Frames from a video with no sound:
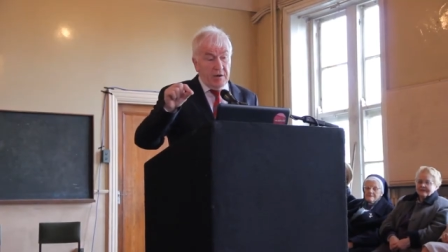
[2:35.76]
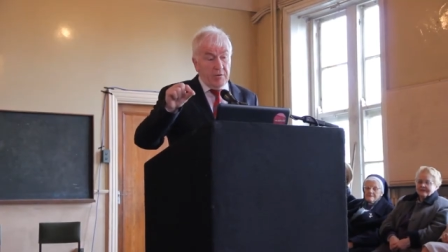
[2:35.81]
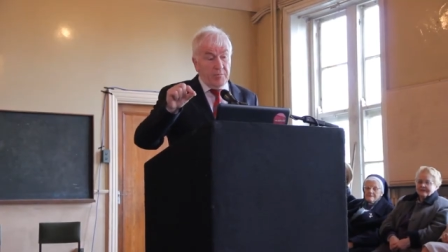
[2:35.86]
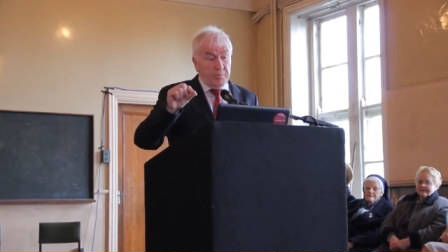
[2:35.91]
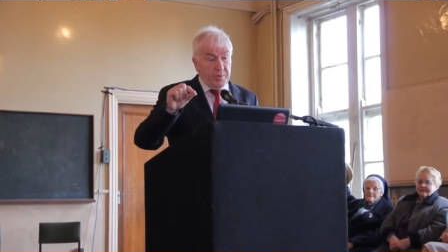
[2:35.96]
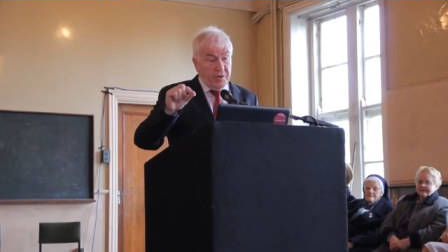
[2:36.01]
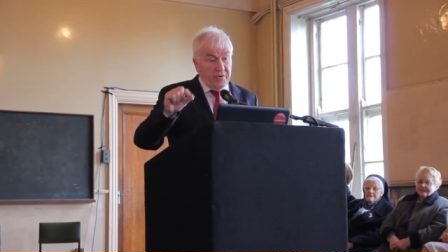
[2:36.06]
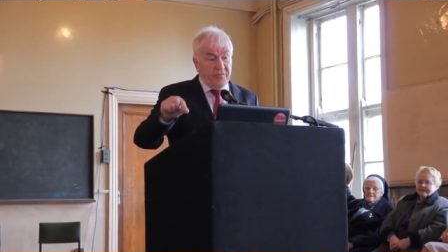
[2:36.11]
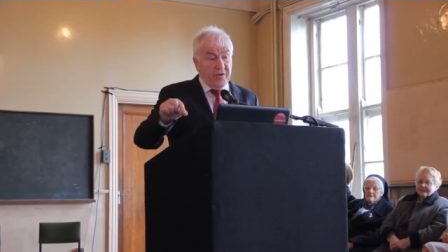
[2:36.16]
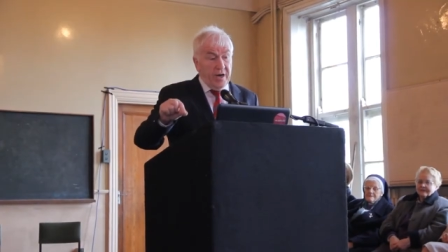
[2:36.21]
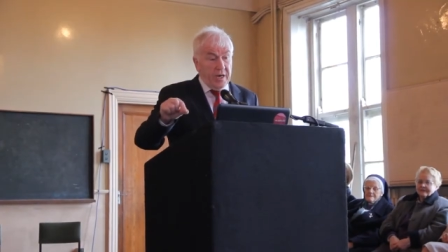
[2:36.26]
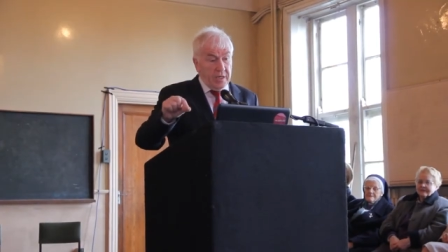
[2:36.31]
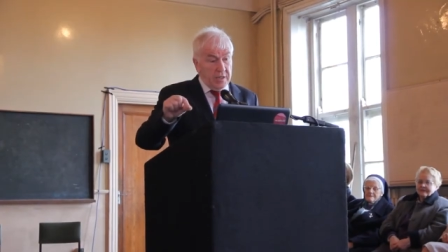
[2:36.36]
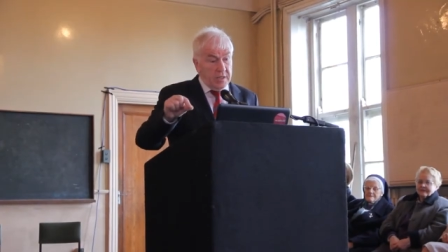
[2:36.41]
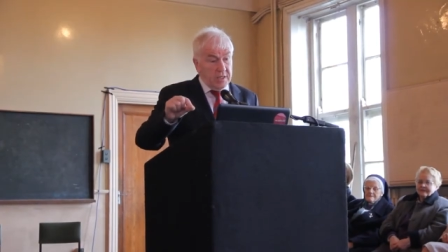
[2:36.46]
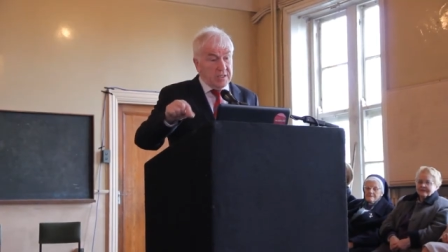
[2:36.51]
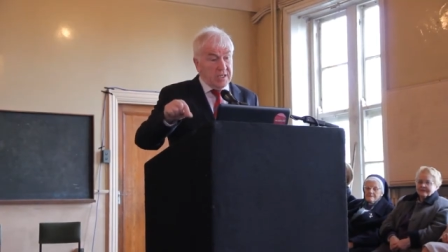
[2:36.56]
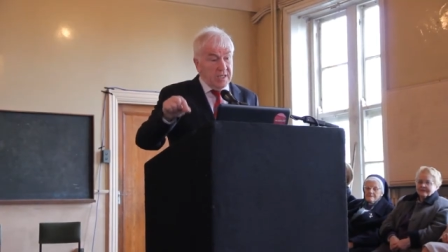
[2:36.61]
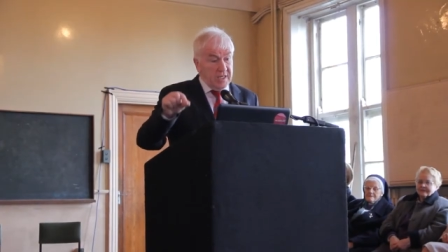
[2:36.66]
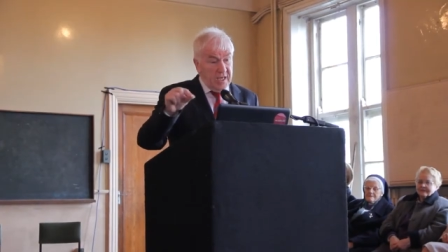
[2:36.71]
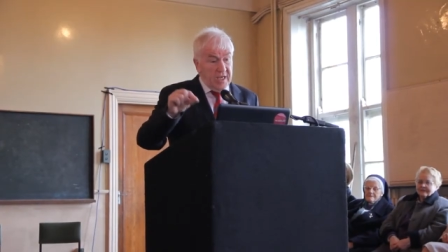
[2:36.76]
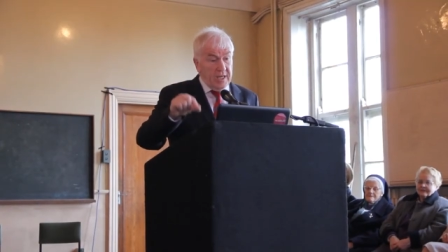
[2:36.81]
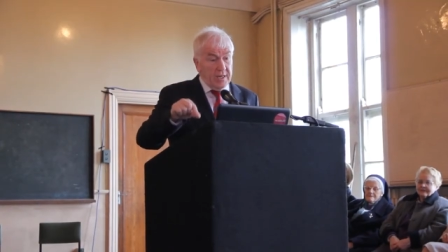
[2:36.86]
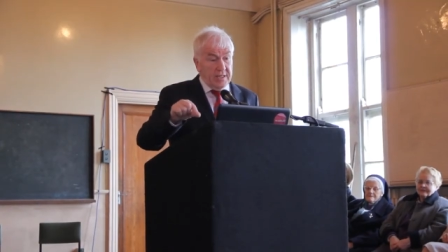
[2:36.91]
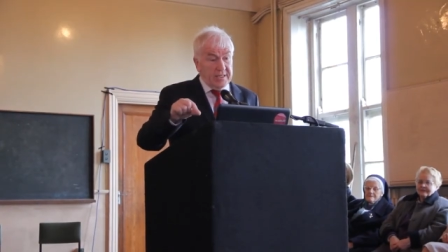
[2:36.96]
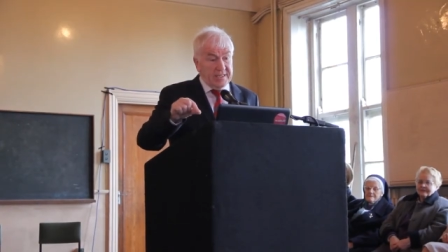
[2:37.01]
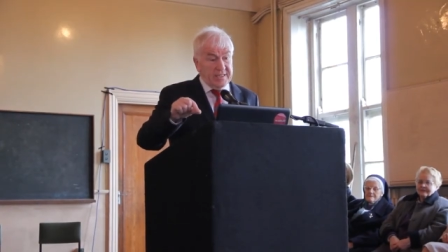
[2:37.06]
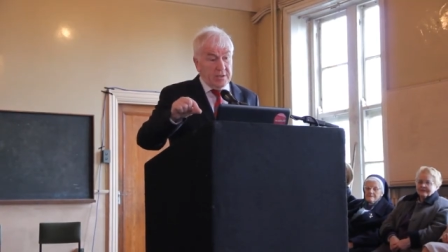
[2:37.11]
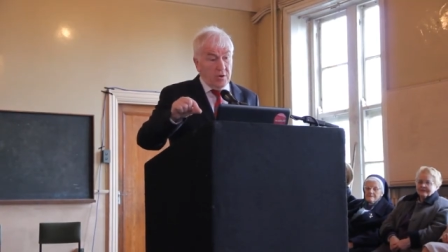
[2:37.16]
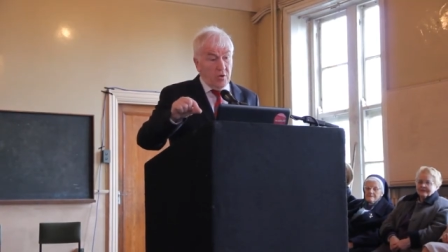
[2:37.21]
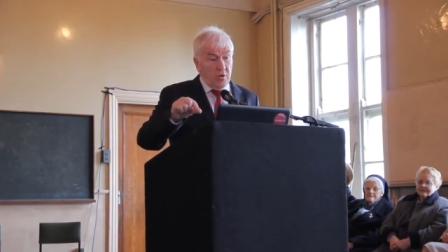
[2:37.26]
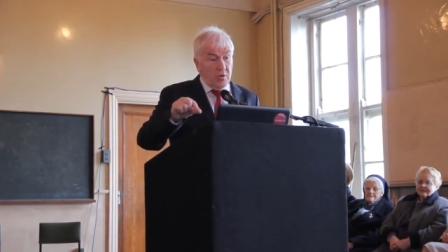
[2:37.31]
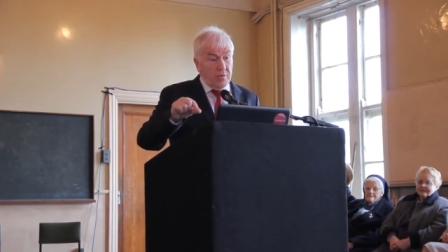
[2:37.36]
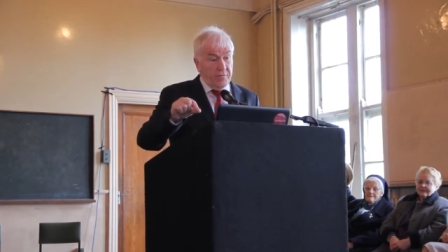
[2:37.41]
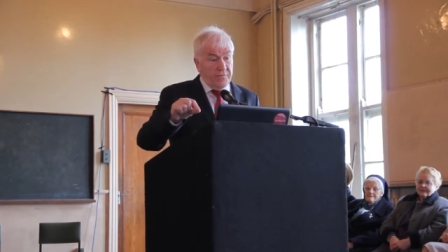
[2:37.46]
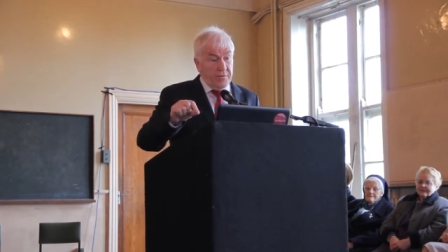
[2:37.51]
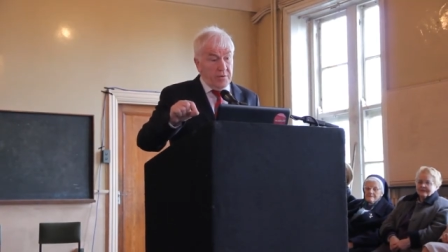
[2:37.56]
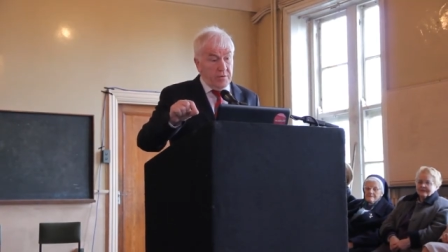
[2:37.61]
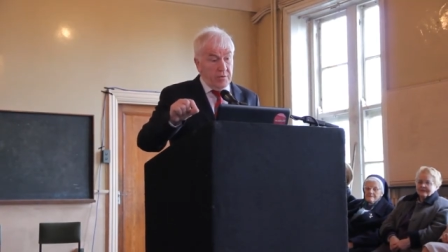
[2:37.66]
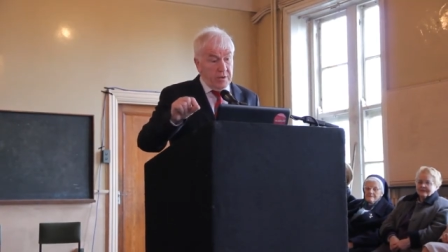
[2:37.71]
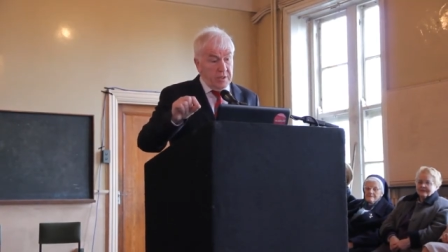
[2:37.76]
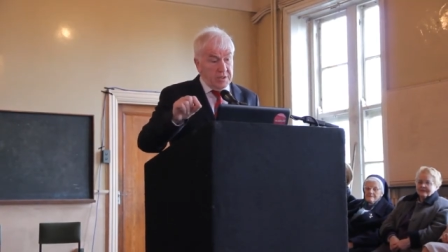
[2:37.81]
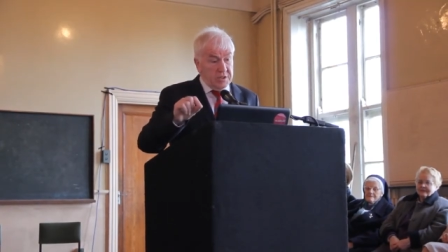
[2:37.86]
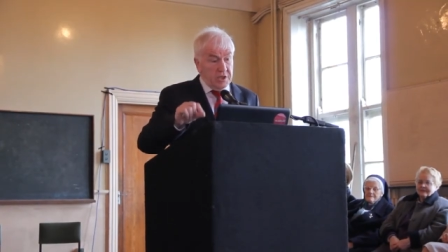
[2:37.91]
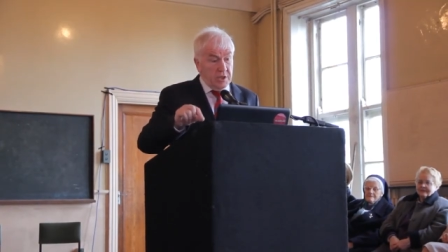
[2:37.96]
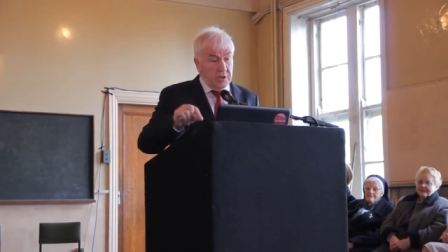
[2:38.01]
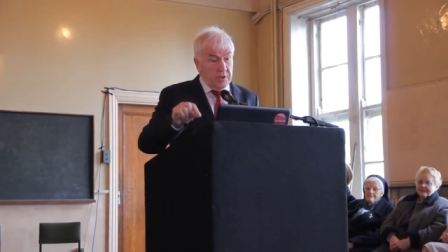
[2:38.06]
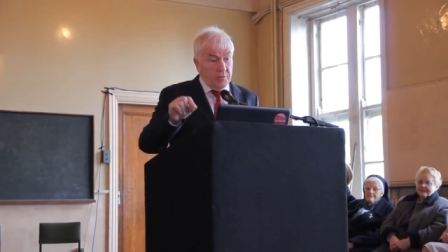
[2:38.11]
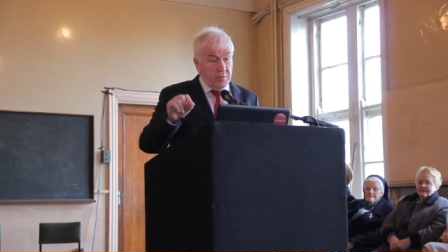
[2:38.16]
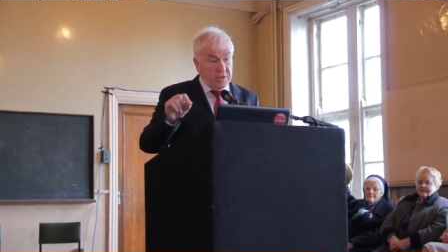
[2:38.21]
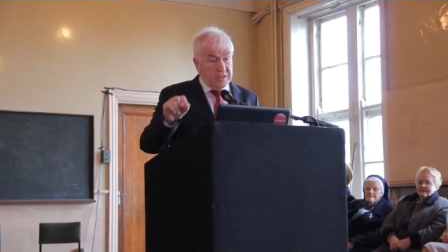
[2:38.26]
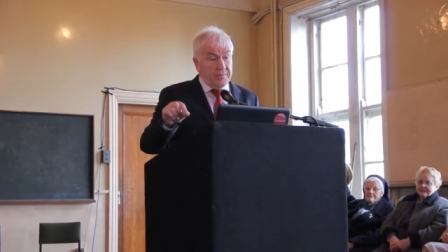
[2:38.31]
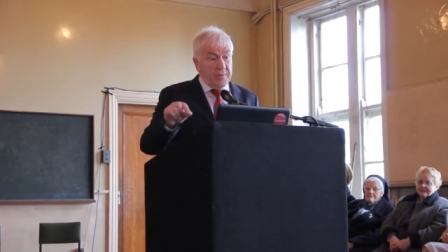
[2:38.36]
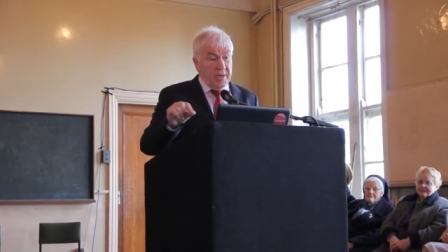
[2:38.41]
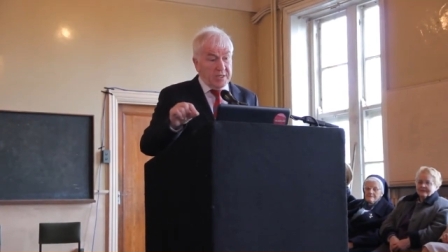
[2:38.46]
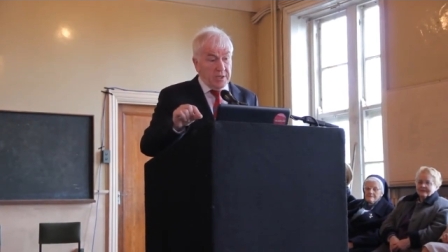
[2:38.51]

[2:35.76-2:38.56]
and even yet they have over 1,000